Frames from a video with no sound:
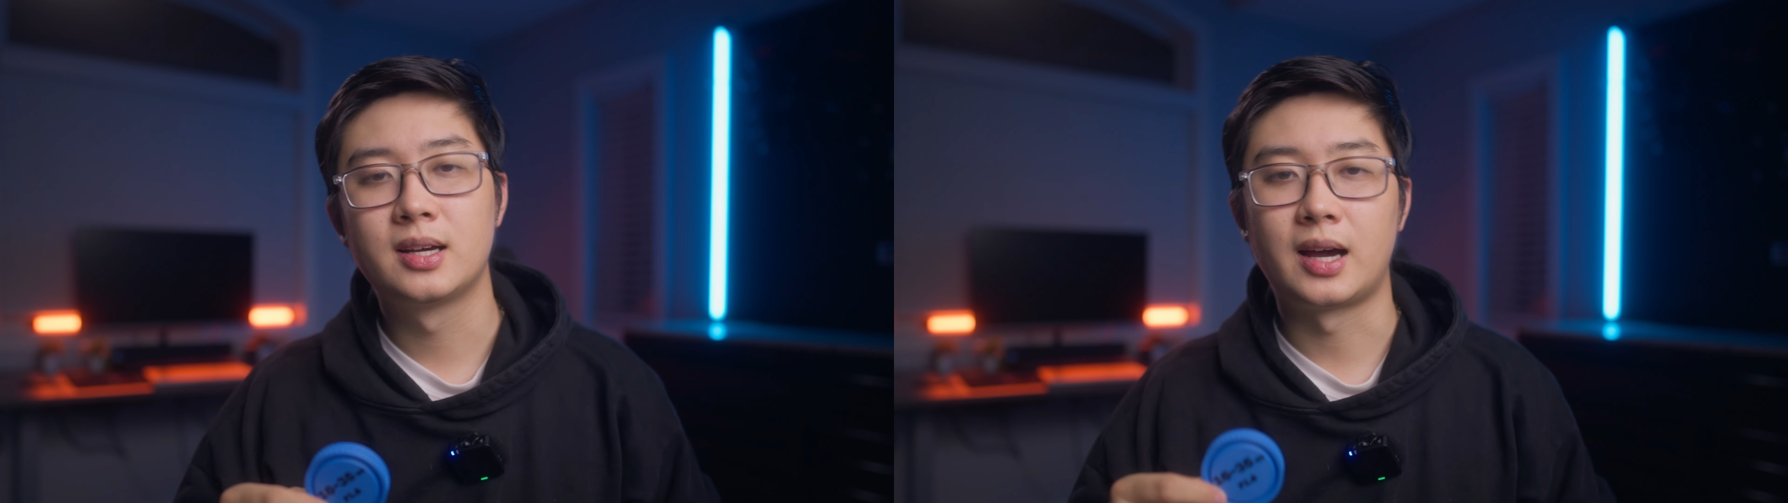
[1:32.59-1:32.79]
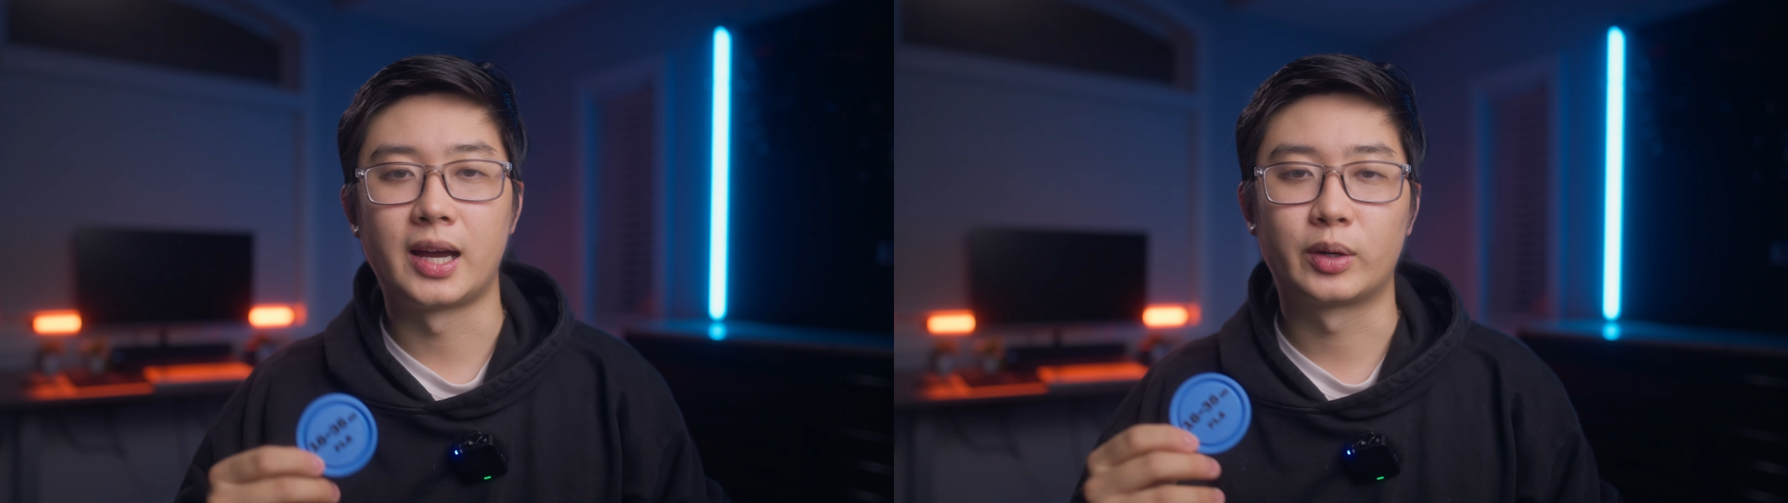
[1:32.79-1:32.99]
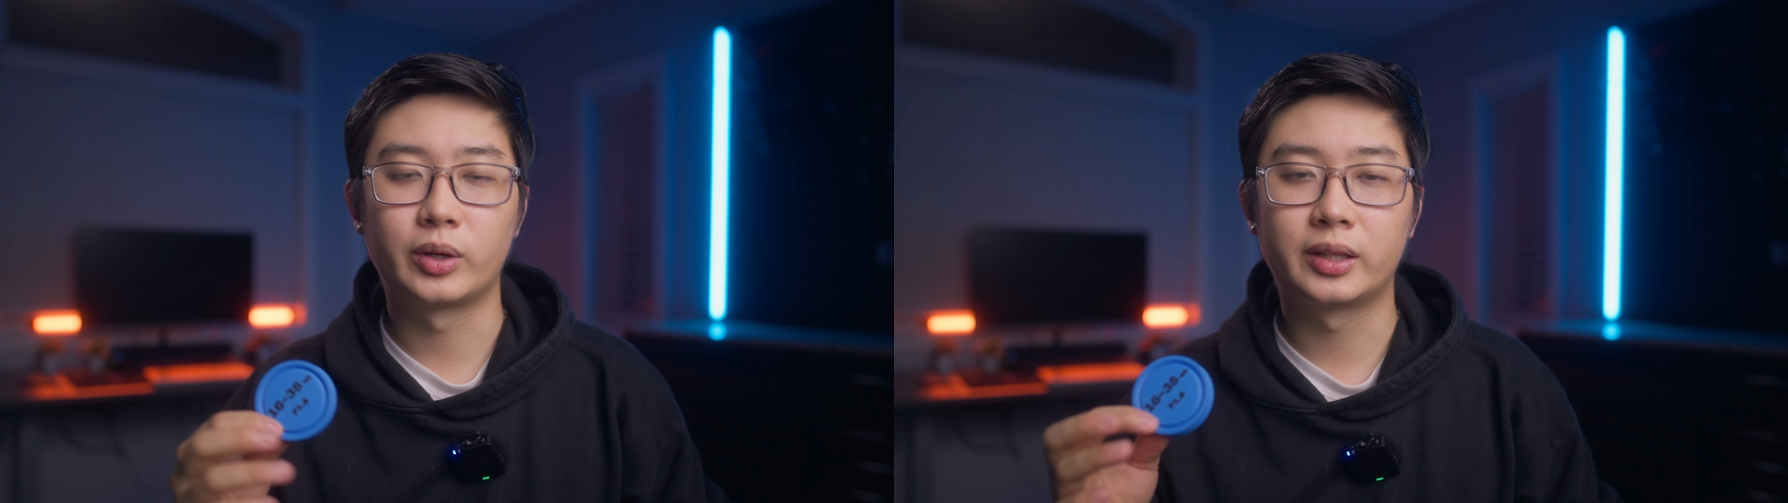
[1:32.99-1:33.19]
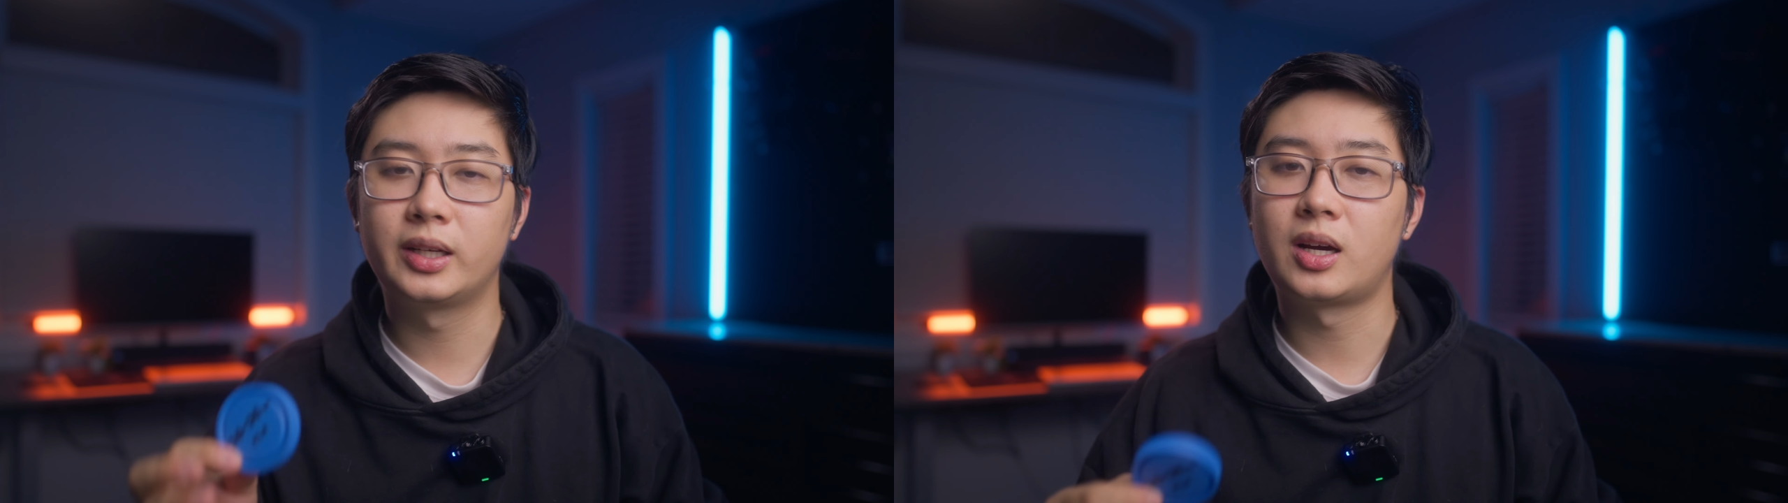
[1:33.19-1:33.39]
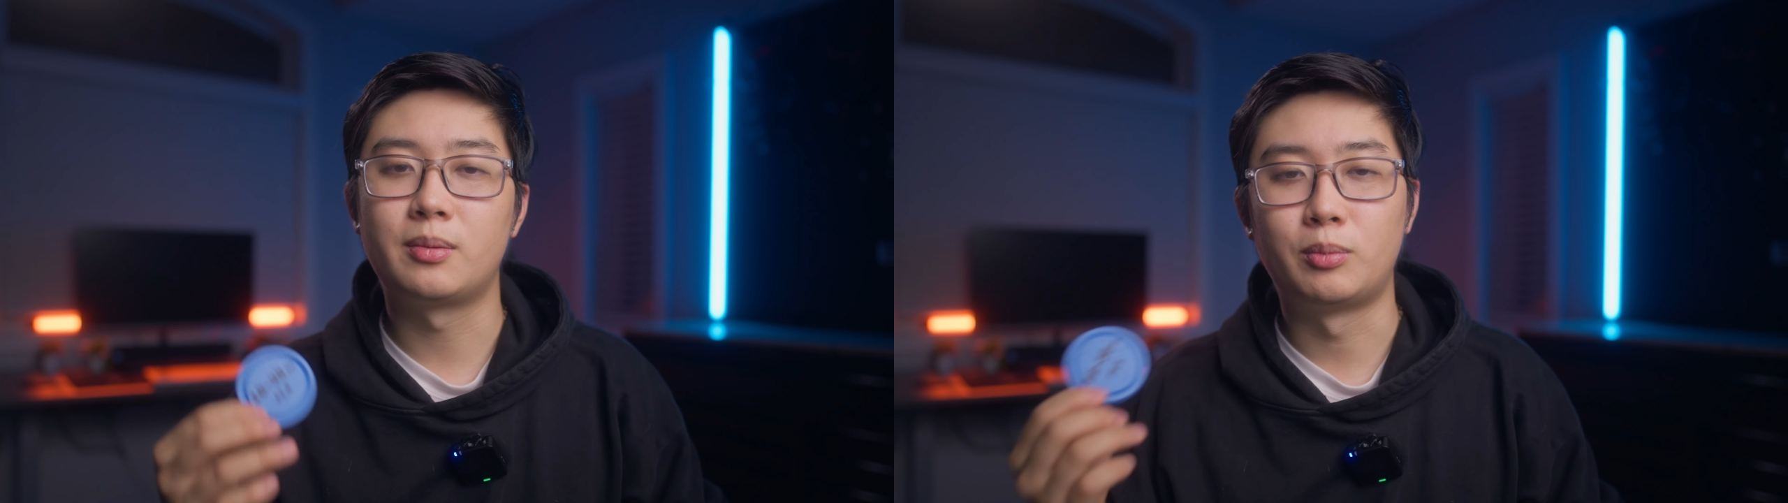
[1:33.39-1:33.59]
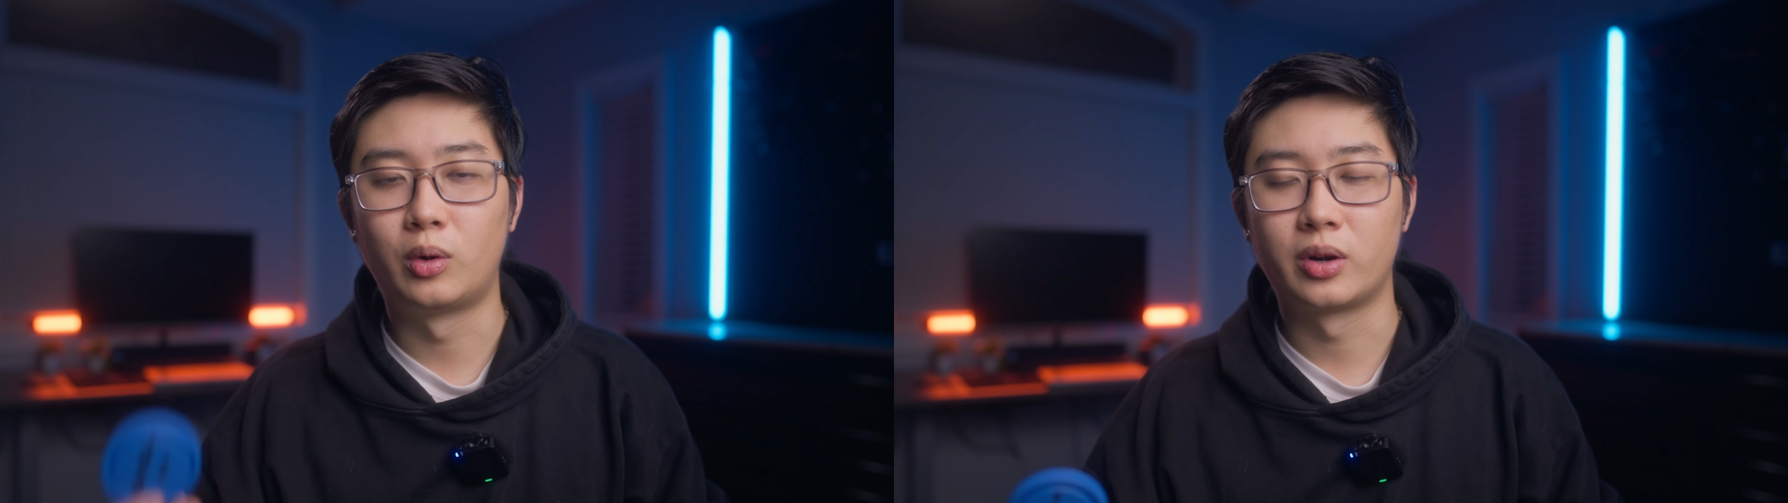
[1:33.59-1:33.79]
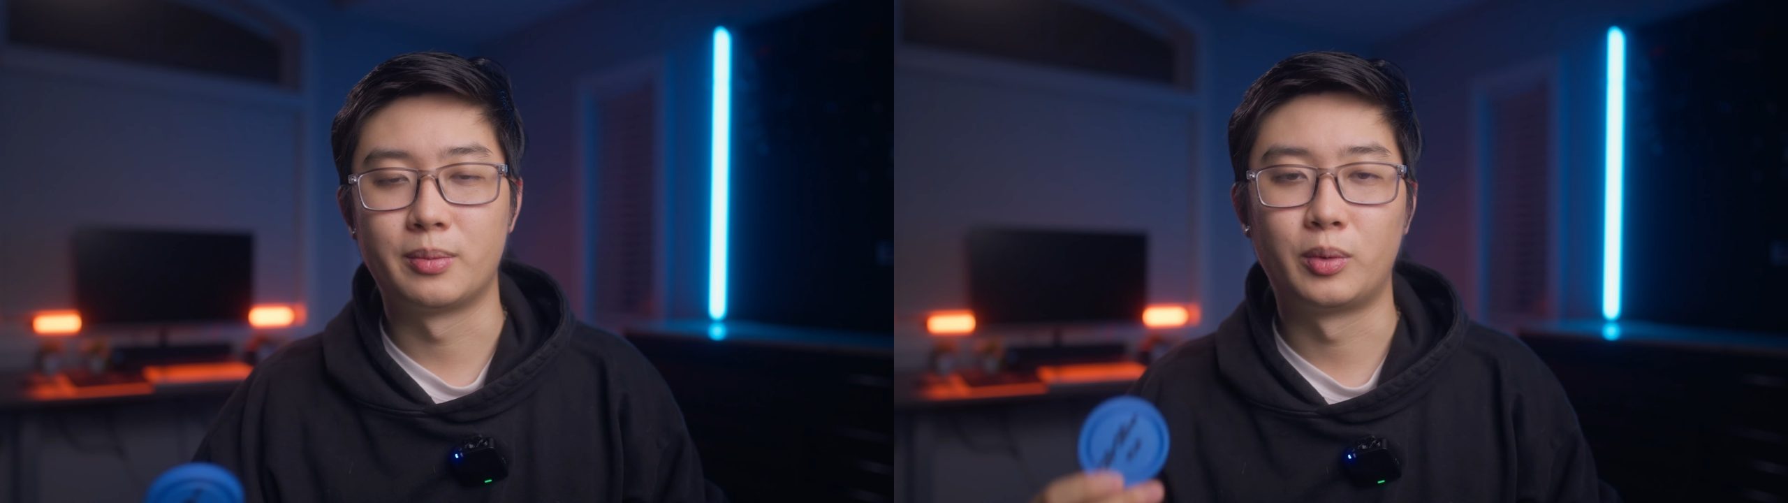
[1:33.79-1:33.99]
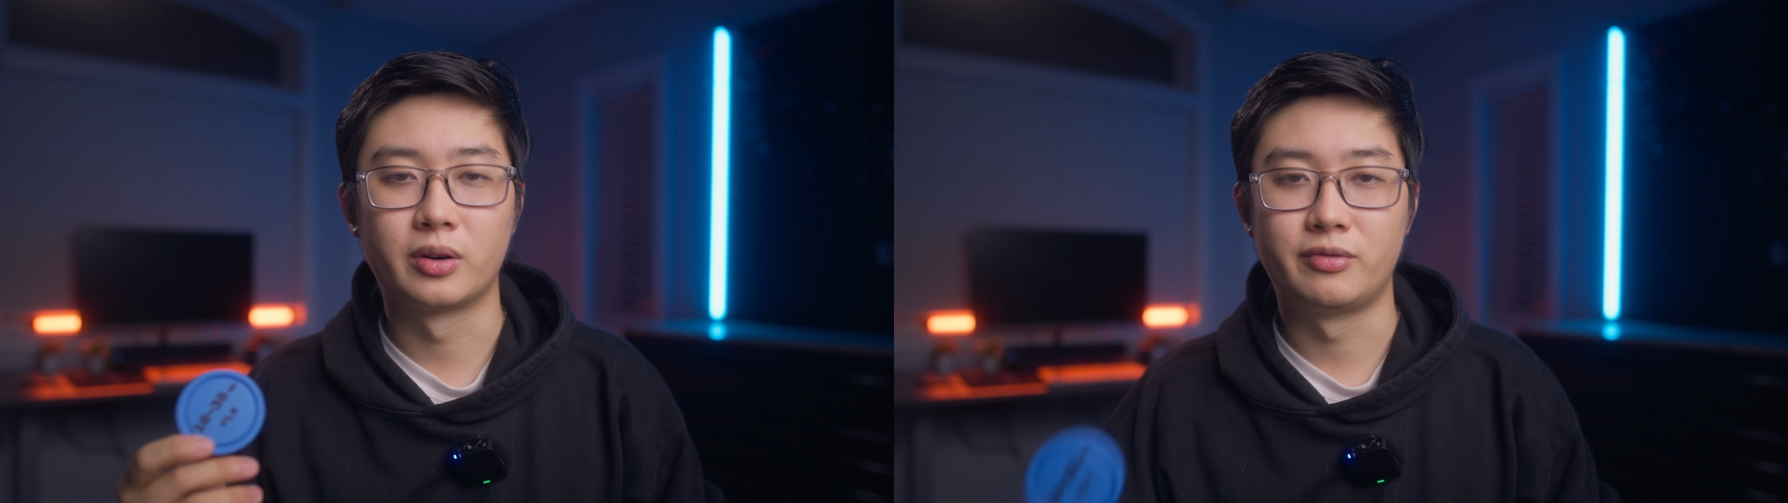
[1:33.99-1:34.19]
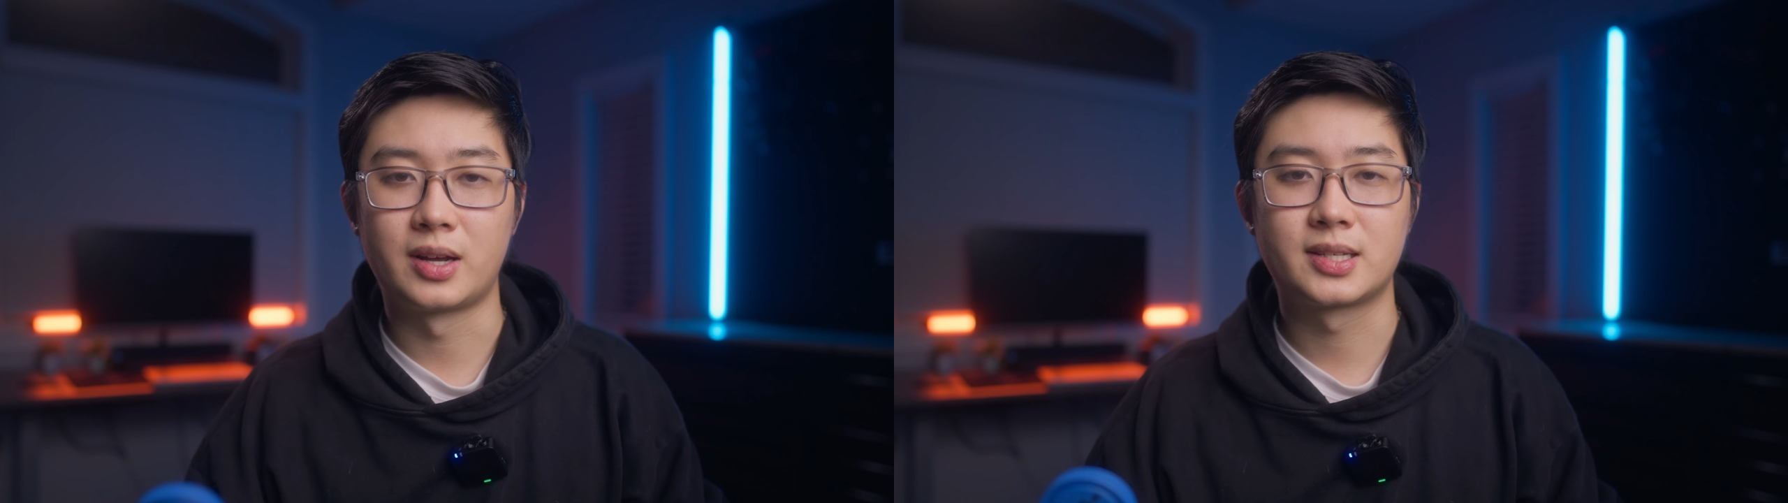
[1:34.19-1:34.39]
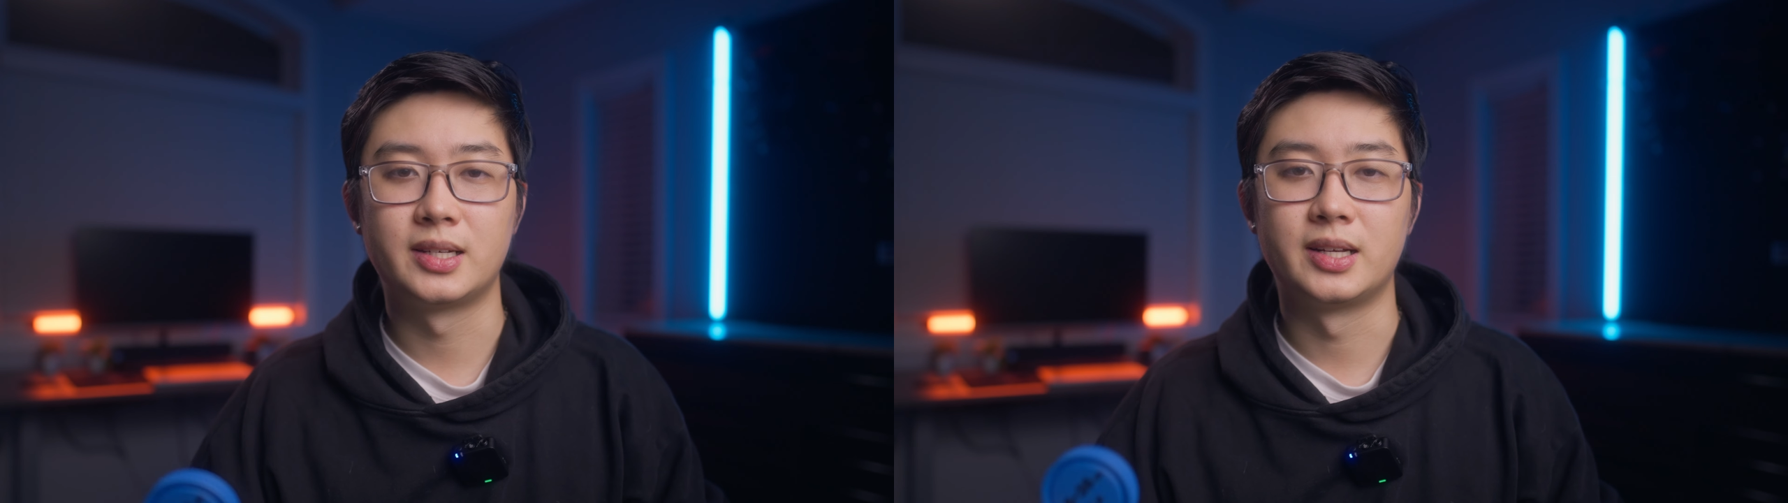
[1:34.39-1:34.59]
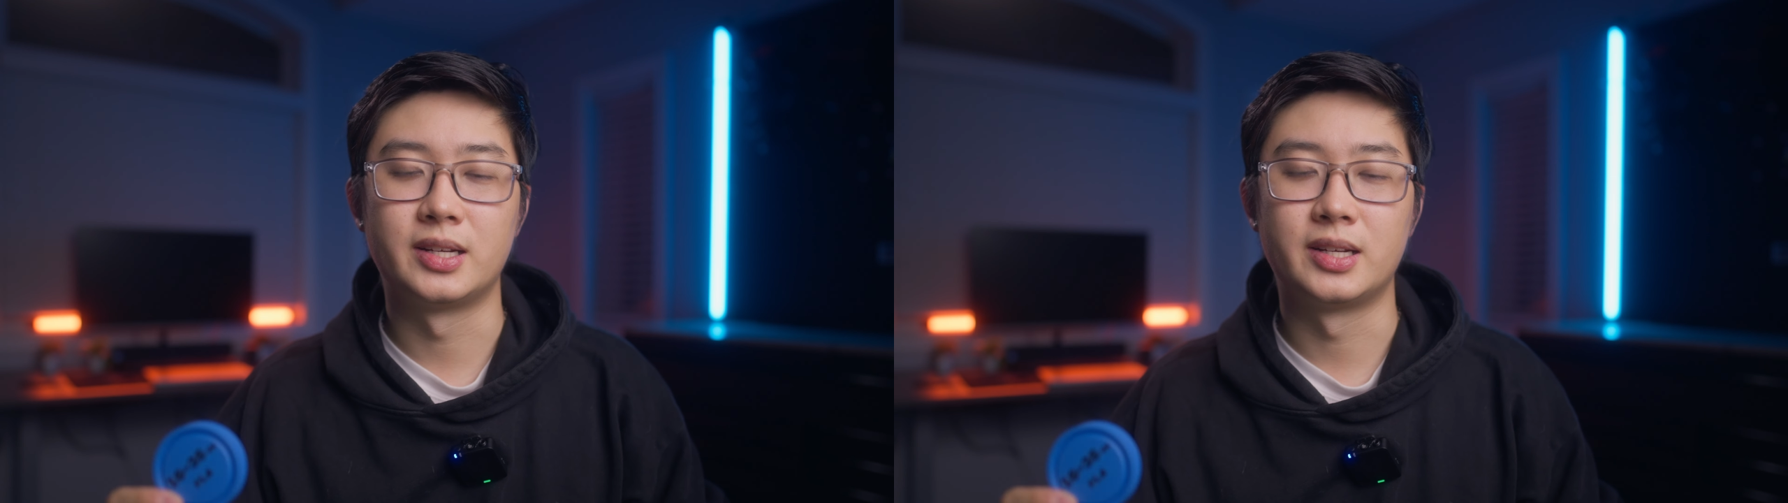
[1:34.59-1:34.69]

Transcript: I quickly got more and more invested